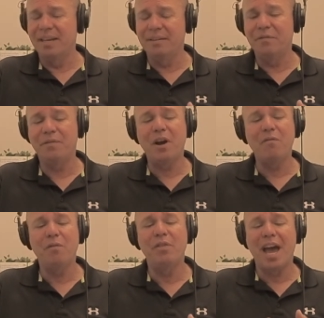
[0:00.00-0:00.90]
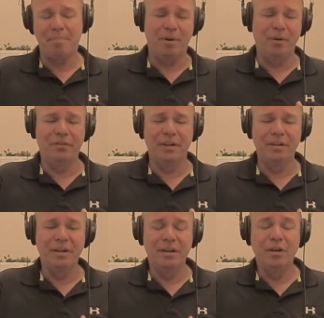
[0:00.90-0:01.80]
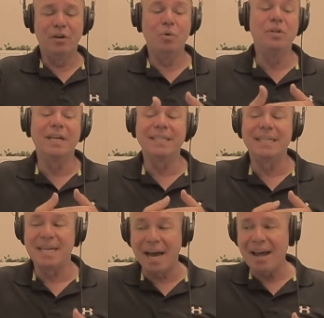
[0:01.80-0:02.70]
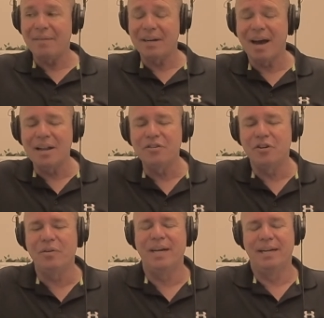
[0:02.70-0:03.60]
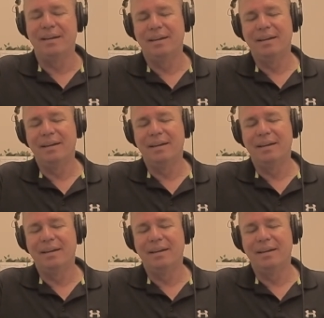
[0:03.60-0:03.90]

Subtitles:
Is it fair for that person who does not have a college degree